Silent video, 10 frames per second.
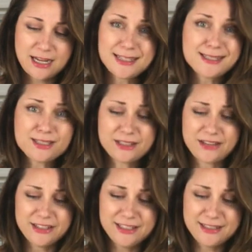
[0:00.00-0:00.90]
I still
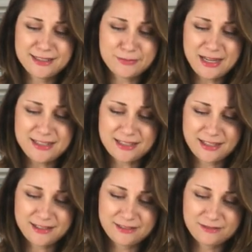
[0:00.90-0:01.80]
love it. It's
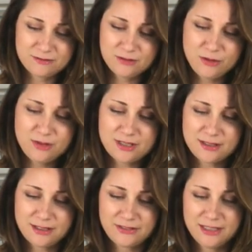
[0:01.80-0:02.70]
amazing. Who
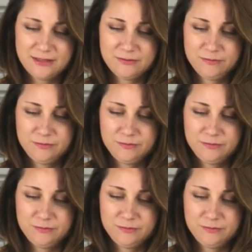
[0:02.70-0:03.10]
doesn't love it?